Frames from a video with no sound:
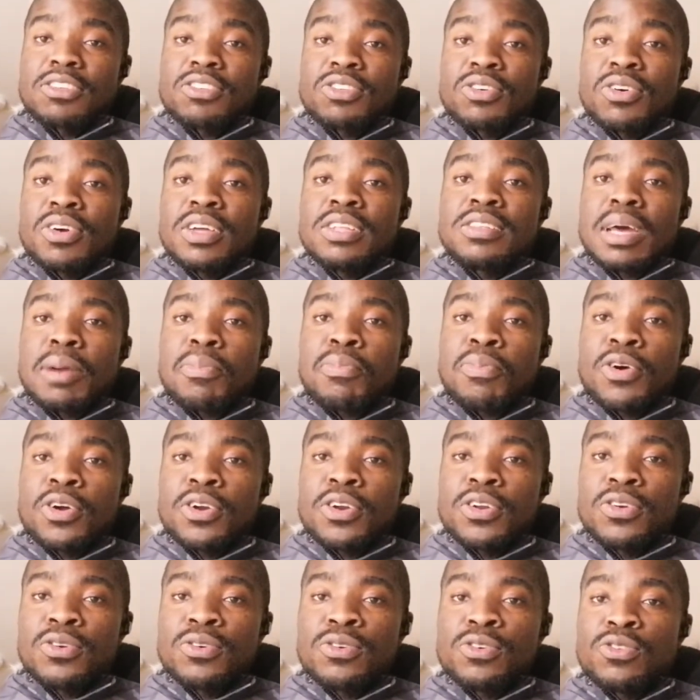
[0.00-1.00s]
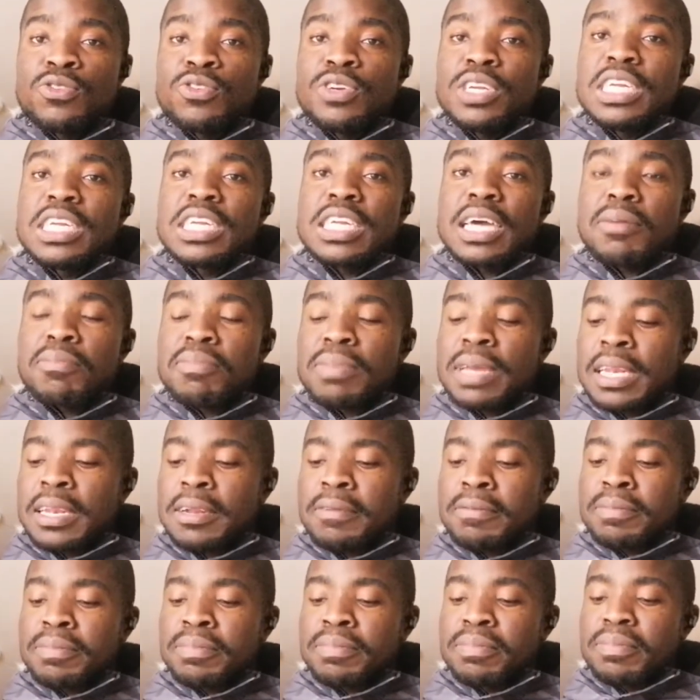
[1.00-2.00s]
So it's upon you to
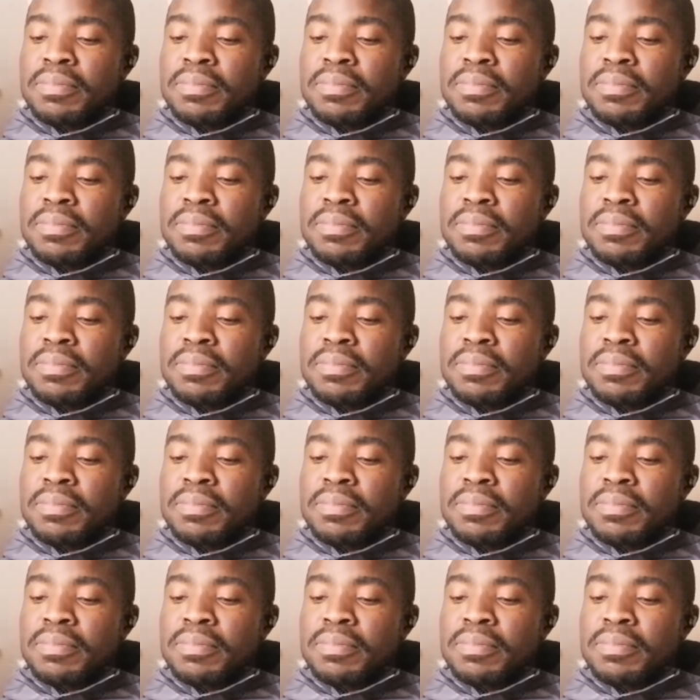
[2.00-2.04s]
determine